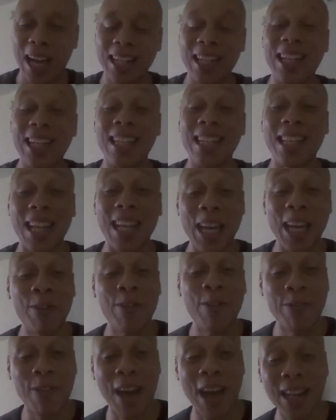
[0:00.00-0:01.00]
it's in
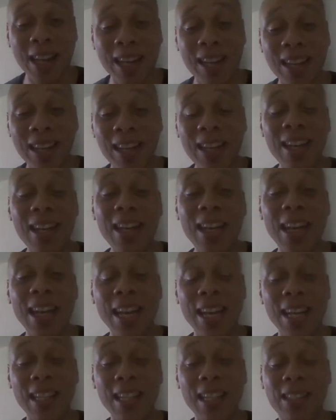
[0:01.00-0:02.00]
effect,
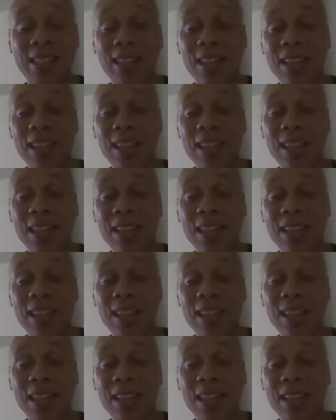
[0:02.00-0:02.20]
and it's